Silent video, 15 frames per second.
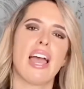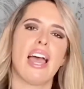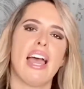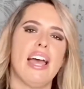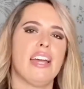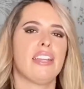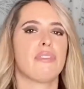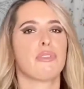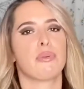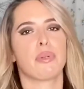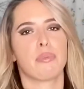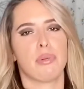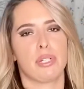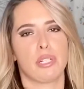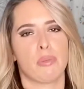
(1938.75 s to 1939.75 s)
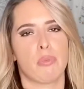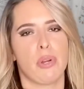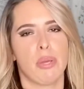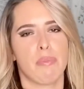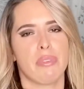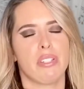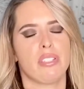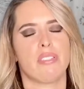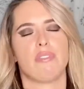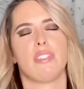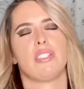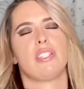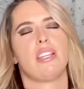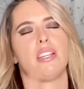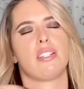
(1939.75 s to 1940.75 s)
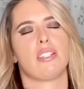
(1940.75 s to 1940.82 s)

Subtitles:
And if you want to book an appointment, visit